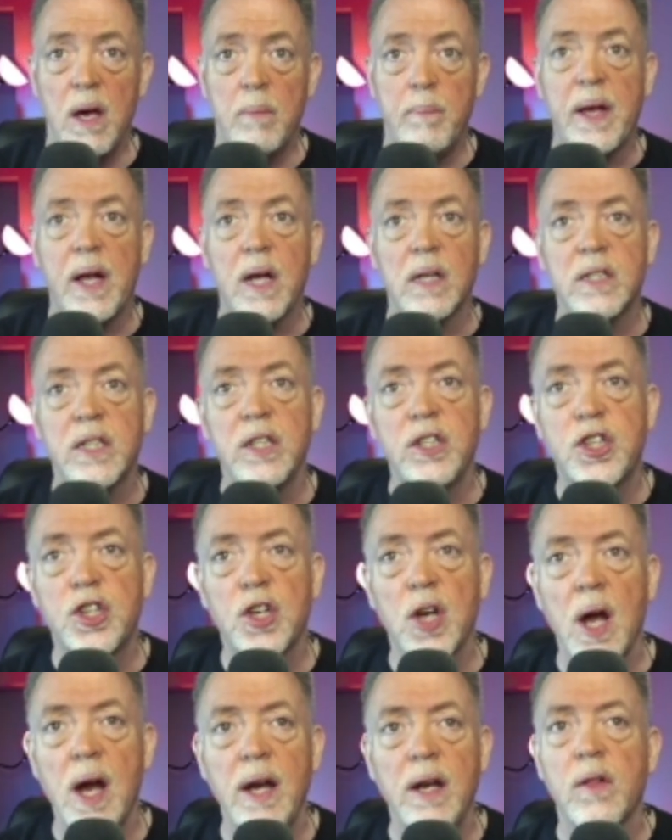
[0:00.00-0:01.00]
Because in
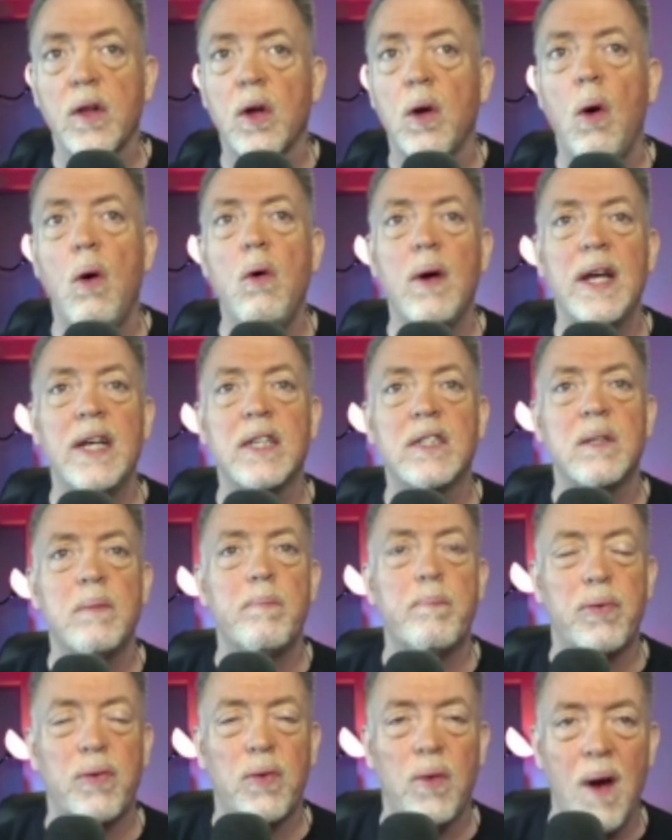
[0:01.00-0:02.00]
China, the goal
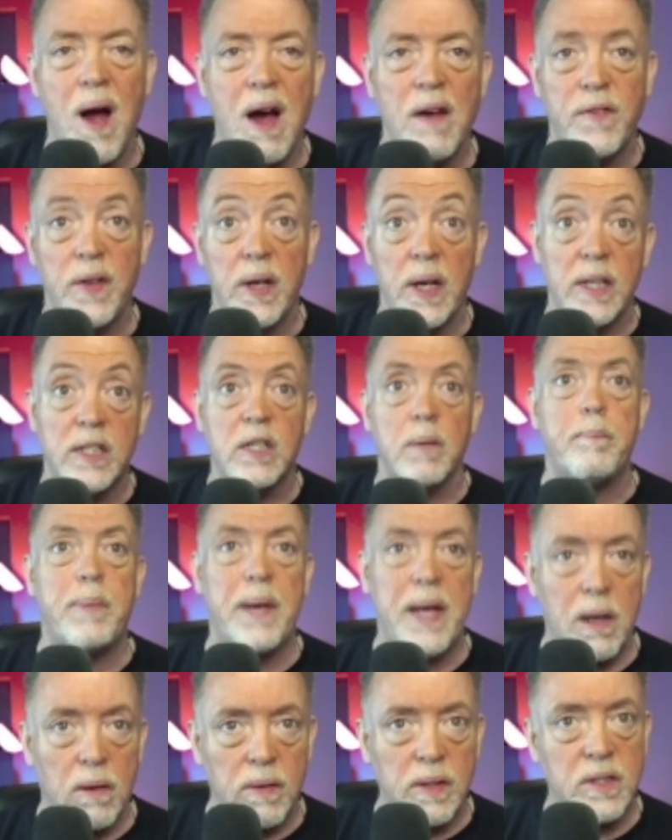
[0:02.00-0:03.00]
isn't profit, it's
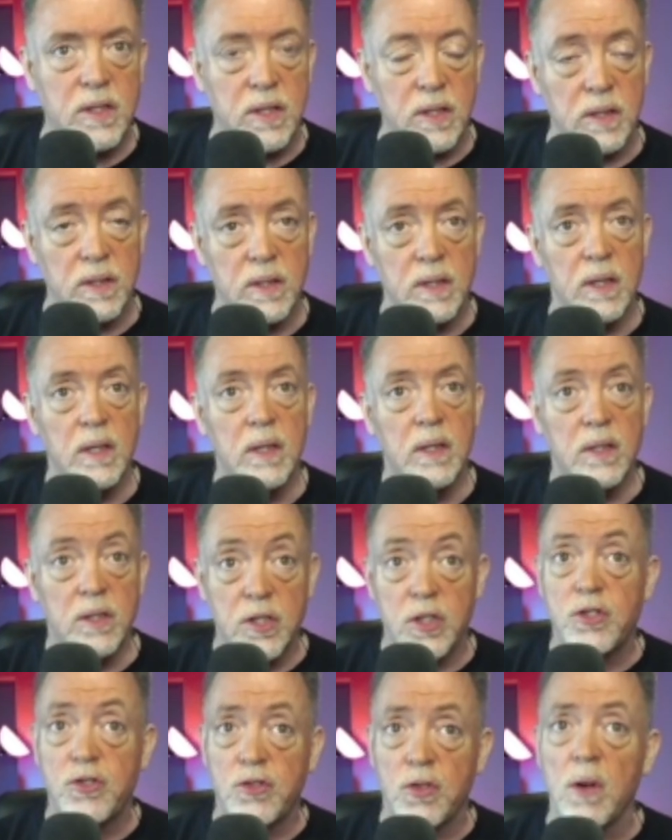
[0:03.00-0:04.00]
appearances. This
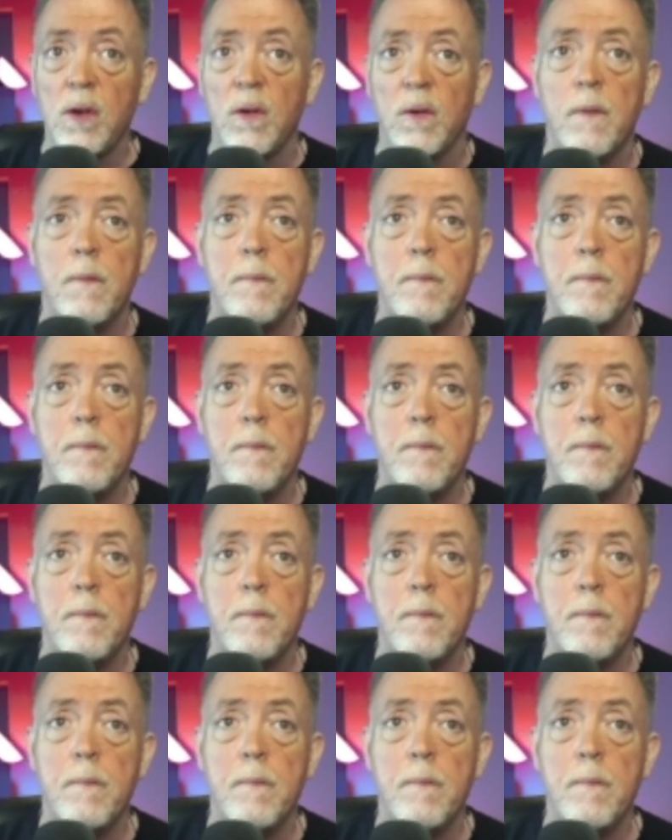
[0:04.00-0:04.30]
is true.